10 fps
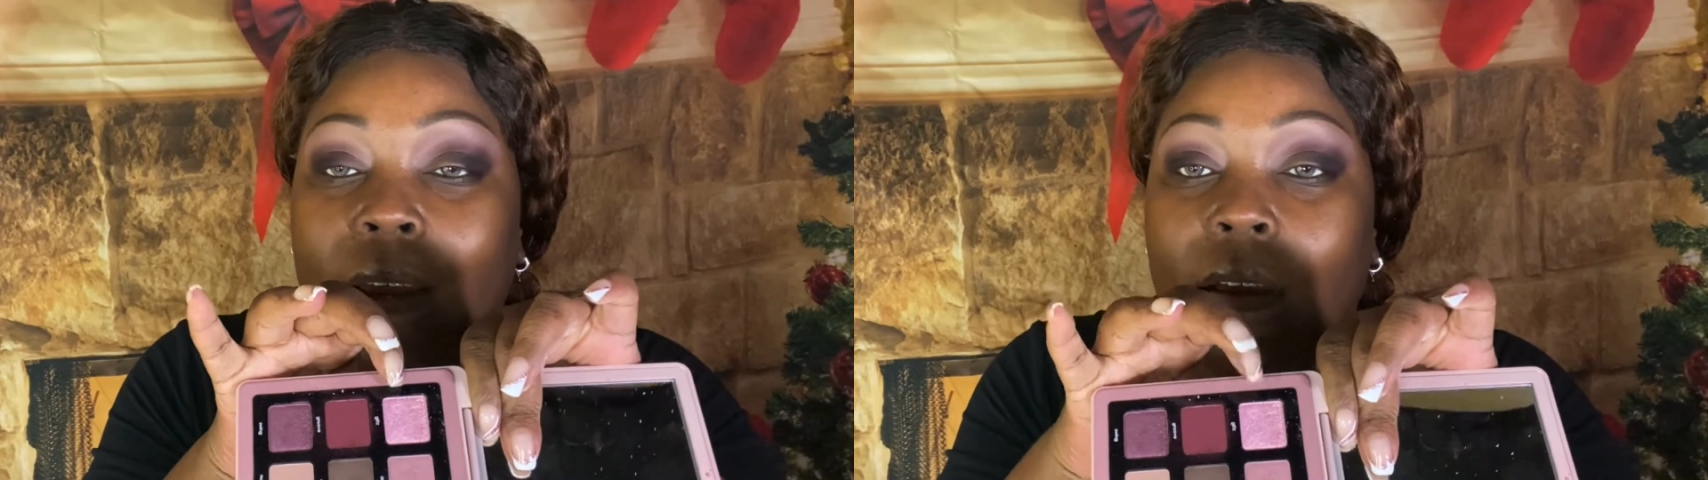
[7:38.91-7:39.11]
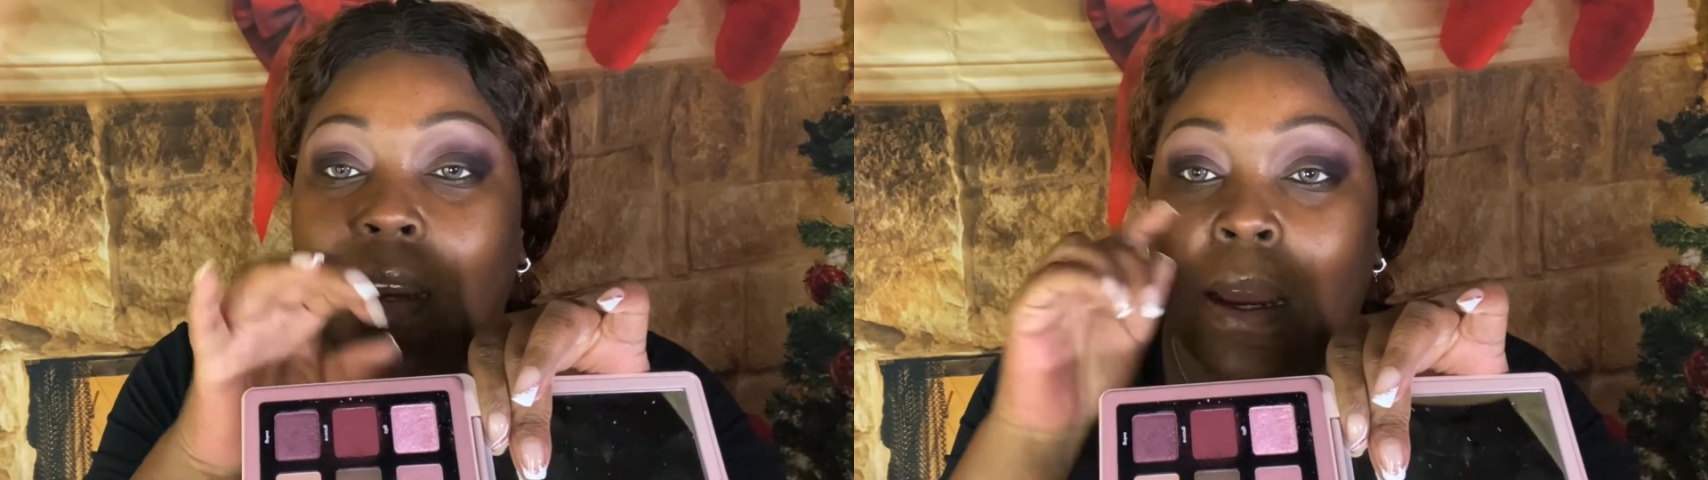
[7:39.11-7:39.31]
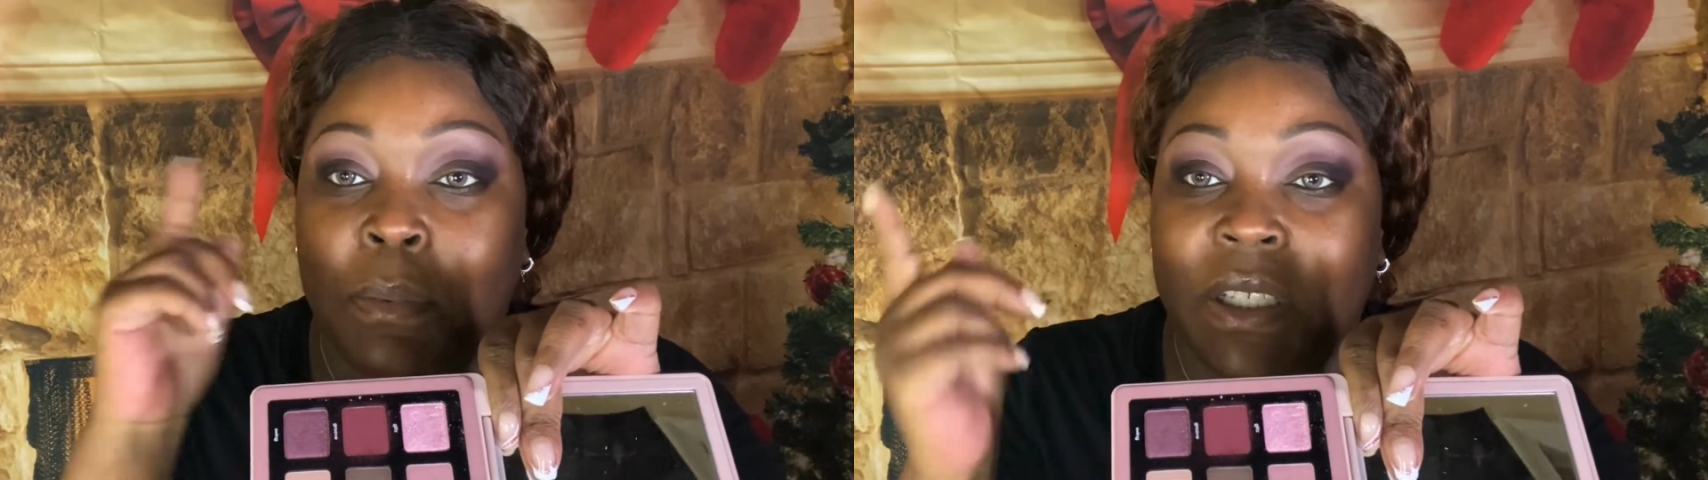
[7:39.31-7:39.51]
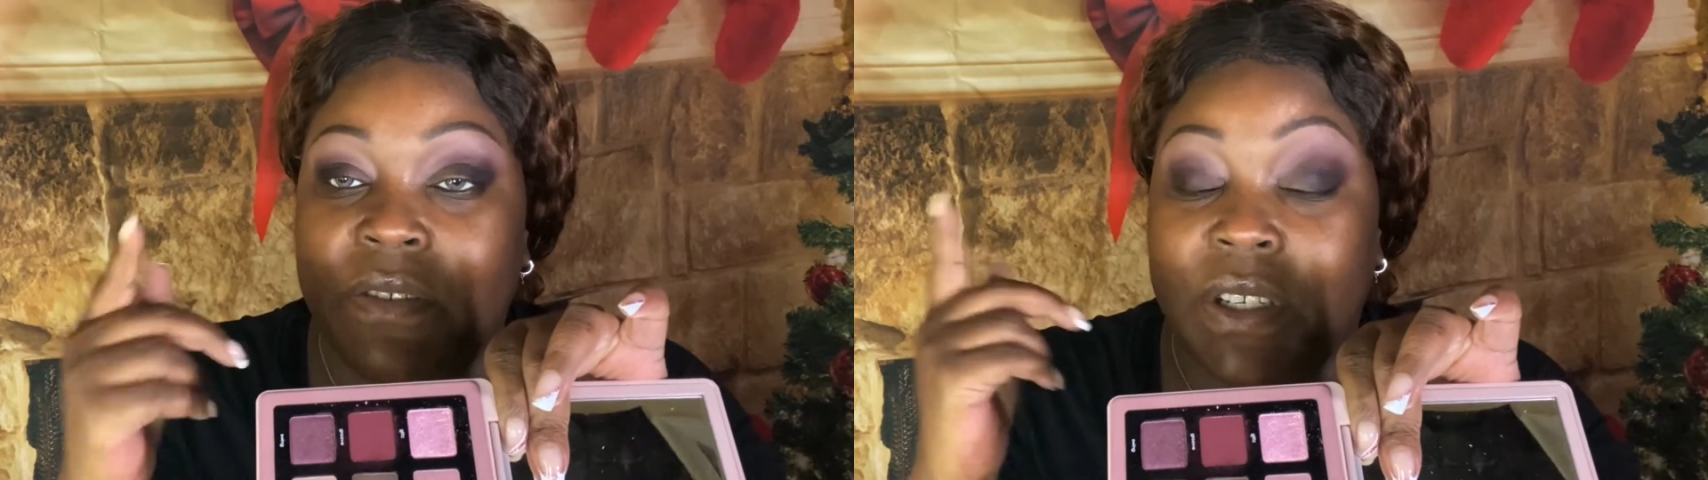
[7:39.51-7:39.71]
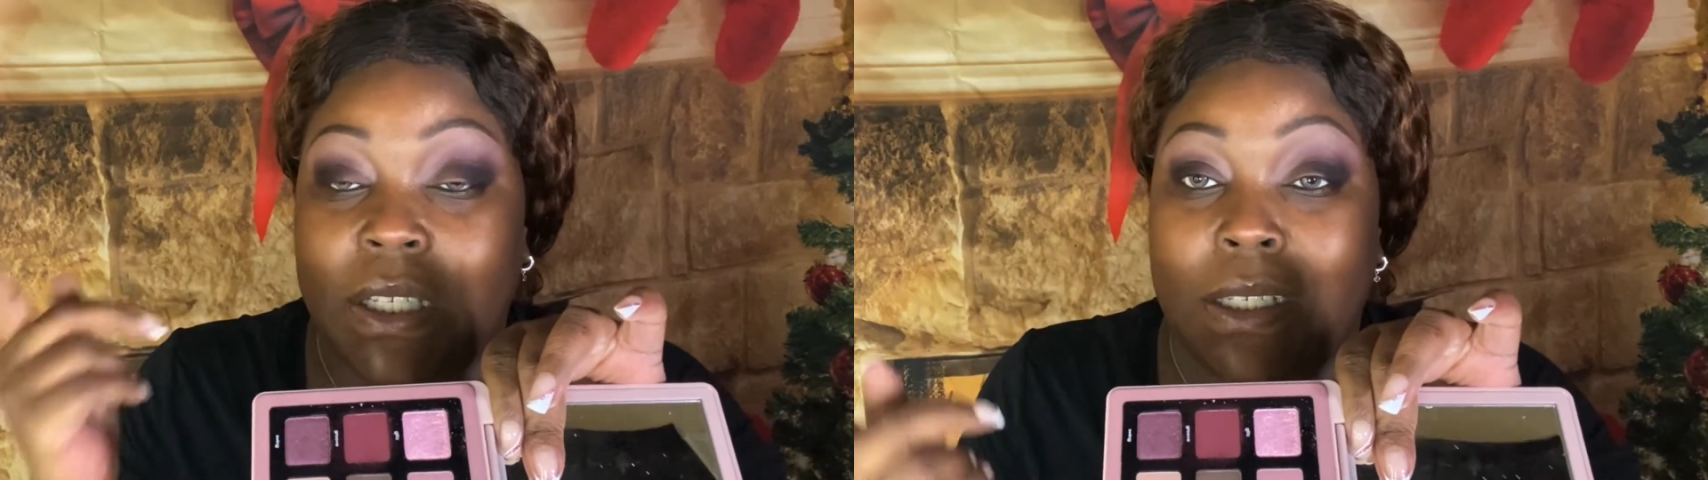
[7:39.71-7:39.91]
I believe
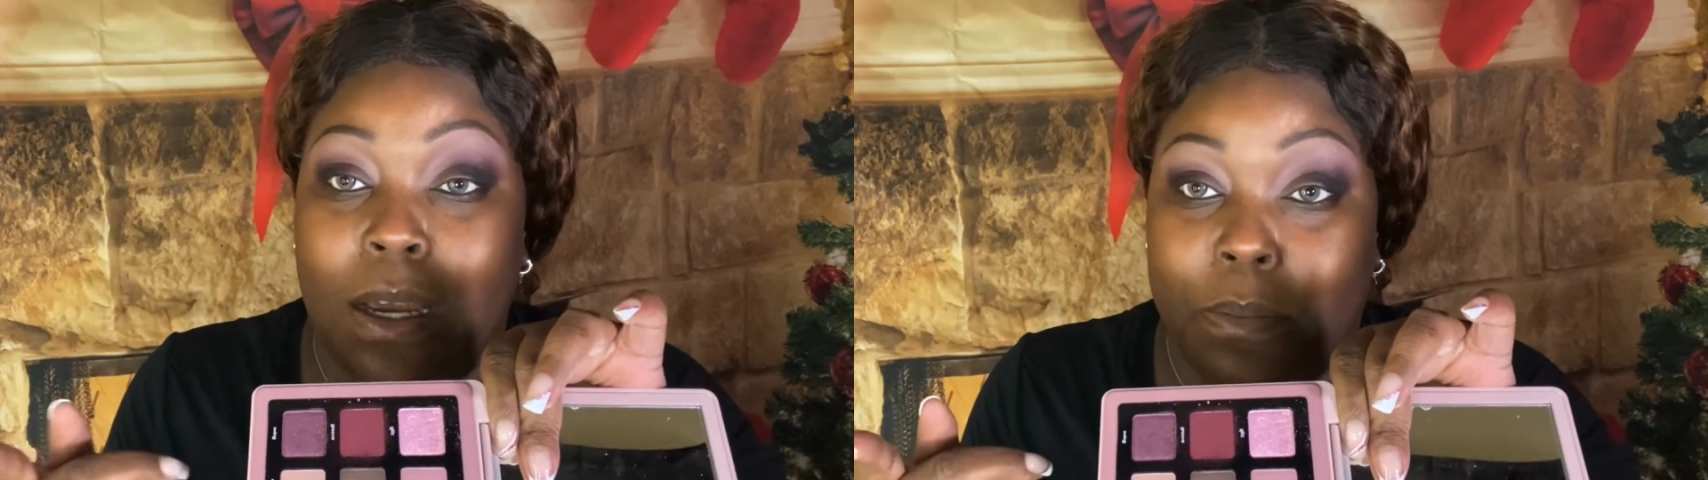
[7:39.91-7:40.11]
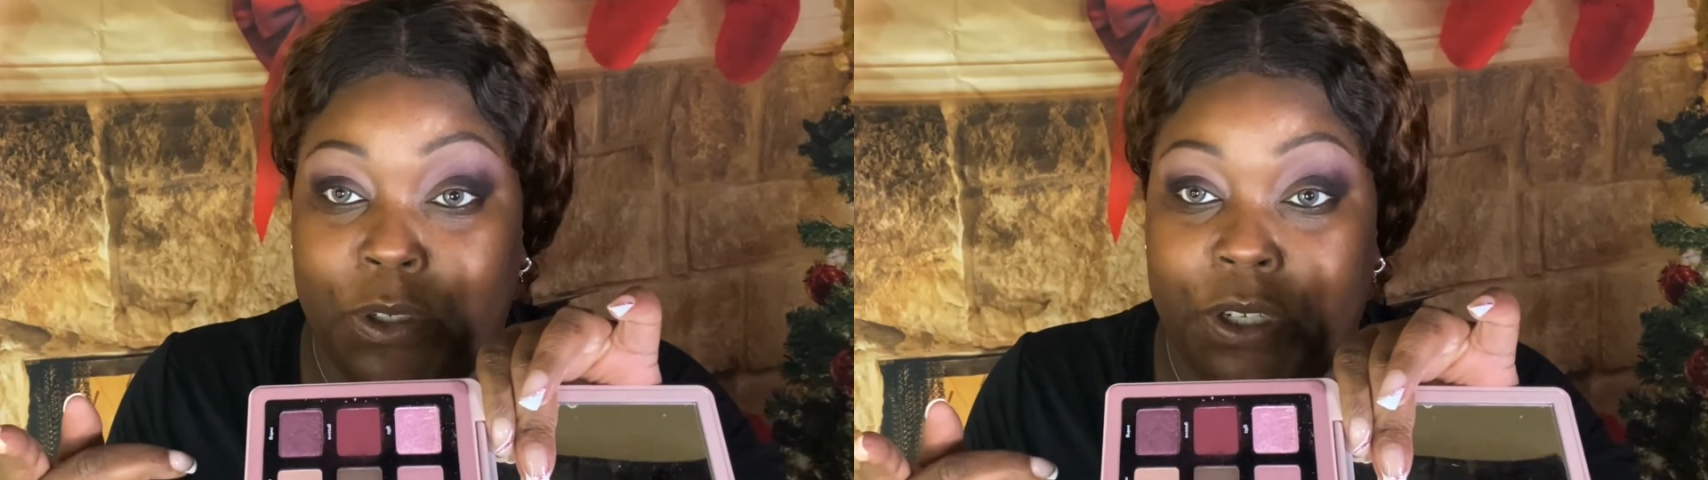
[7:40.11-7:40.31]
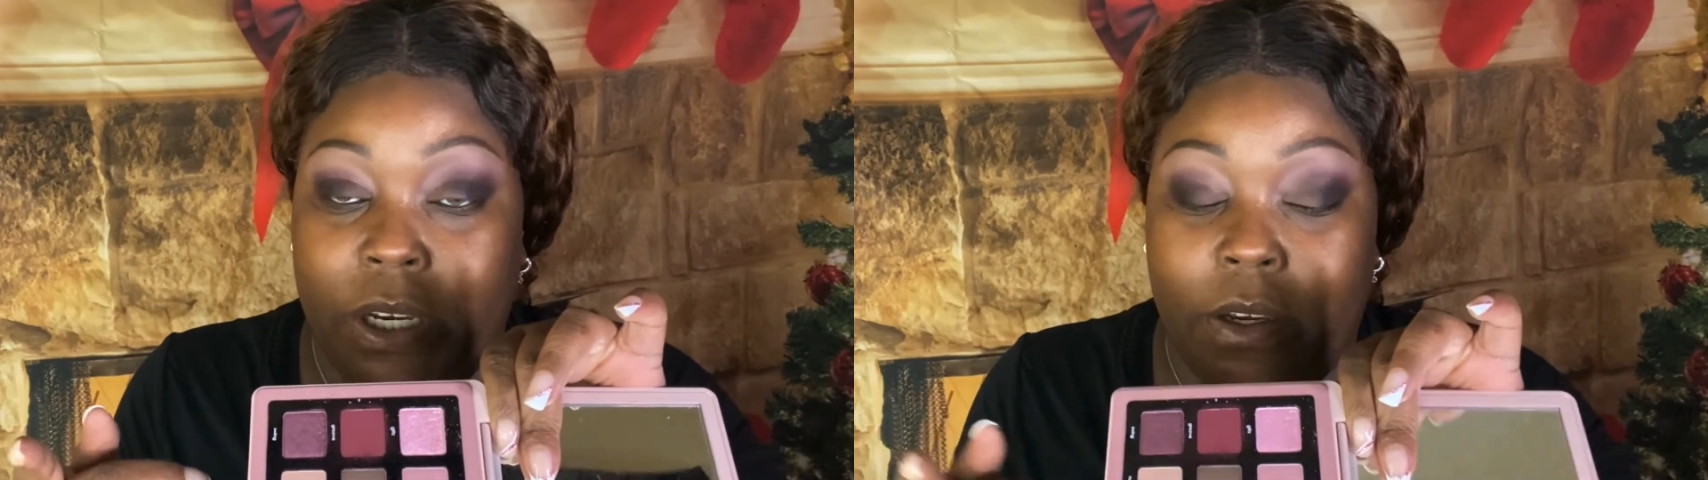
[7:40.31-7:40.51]
it's a topper shade.